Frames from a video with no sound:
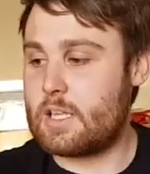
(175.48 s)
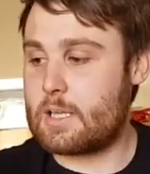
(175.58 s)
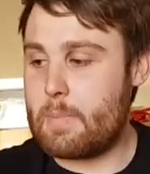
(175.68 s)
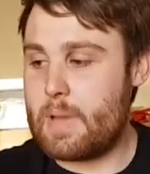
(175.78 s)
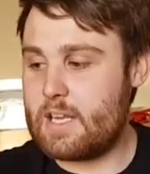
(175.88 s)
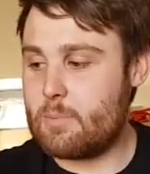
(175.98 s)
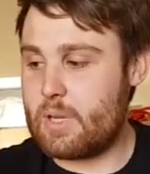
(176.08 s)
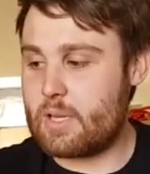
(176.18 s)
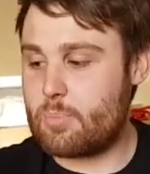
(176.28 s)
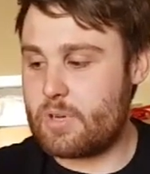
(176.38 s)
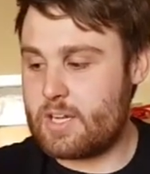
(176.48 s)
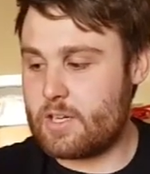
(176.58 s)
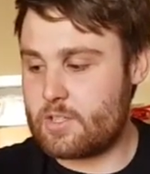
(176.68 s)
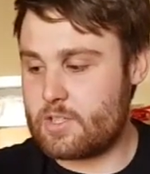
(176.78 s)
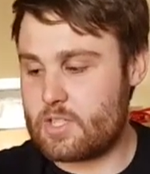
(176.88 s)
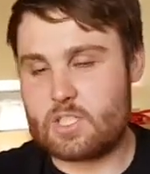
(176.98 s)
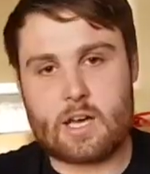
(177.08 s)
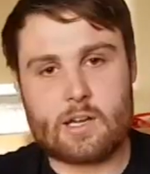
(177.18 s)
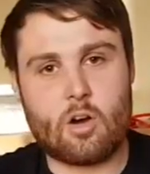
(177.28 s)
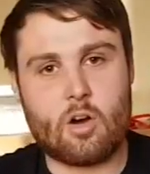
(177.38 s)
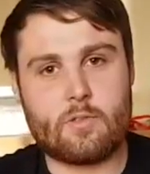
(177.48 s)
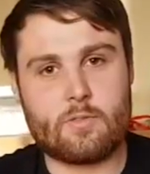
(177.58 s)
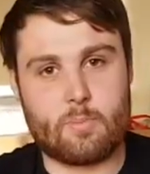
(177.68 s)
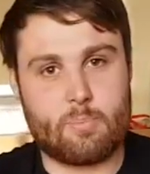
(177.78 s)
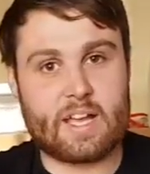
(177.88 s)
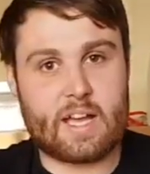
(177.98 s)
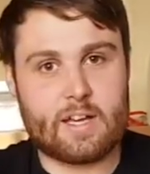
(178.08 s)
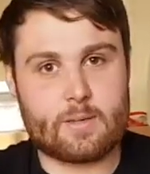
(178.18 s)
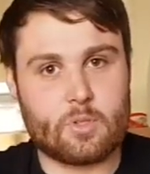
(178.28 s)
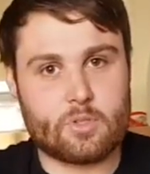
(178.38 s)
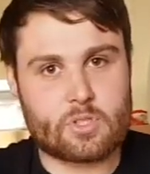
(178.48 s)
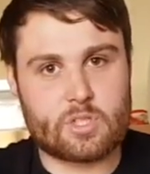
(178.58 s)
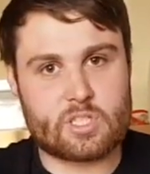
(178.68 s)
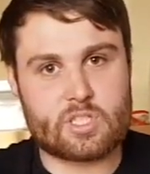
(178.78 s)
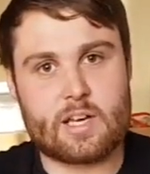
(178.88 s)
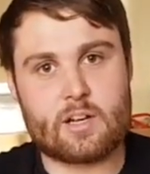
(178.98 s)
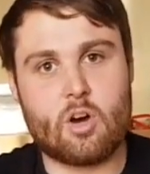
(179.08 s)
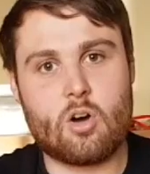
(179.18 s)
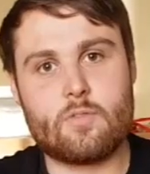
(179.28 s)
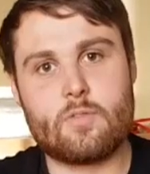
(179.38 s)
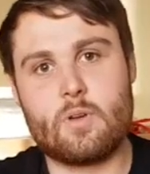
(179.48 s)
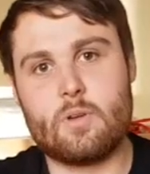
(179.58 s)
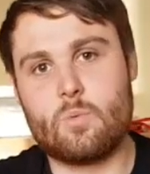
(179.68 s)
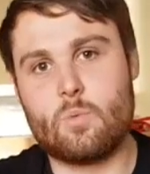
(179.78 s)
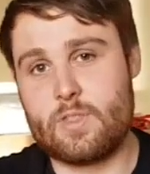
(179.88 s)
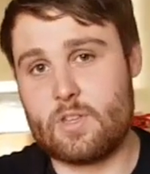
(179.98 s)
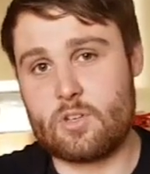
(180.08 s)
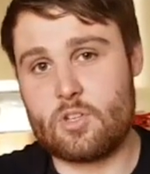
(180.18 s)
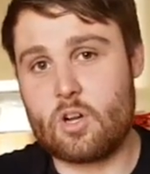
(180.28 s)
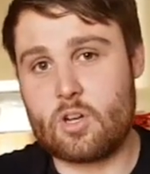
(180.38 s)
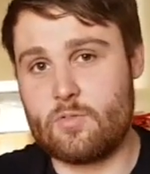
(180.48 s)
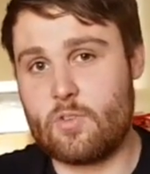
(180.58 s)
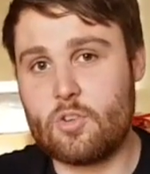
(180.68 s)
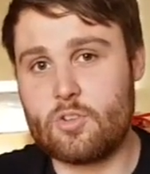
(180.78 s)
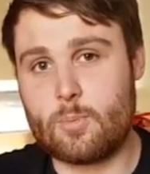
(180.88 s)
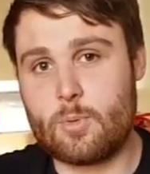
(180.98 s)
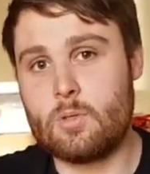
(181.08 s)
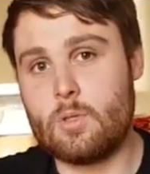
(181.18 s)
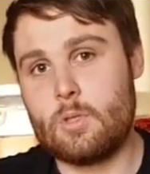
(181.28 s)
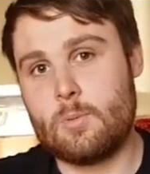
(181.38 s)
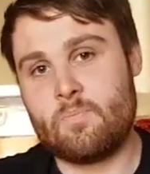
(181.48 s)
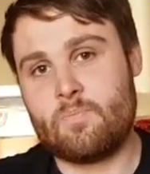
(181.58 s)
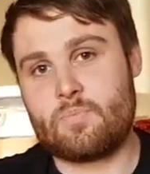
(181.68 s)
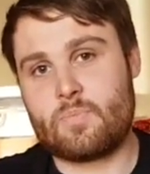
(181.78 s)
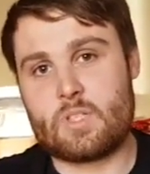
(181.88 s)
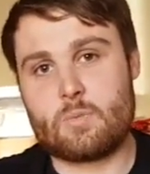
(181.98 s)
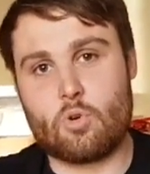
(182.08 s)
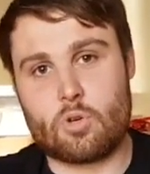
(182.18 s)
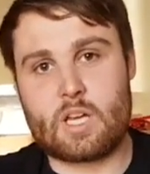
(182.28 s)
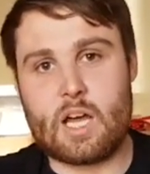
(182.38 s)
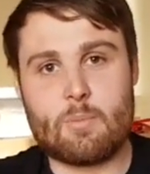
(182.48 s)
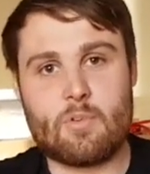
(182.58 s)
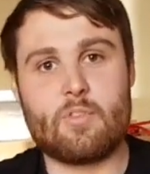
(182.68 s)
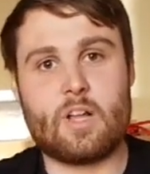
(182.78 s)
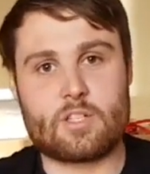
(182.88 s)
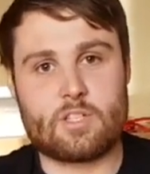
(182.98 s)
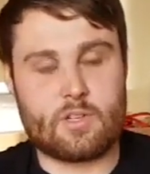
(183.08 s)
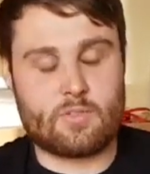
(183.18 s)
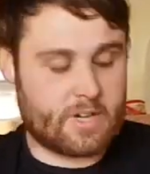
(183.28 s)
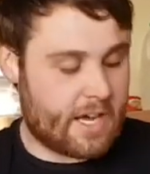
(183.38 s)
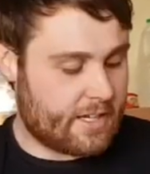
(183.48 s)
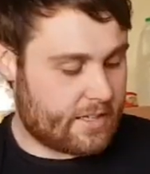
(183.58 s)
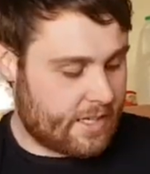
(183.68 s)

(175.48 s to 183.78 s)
Like many big predators, they start off, or big animals, they start off when they're young and vulnerable, more camouflage, different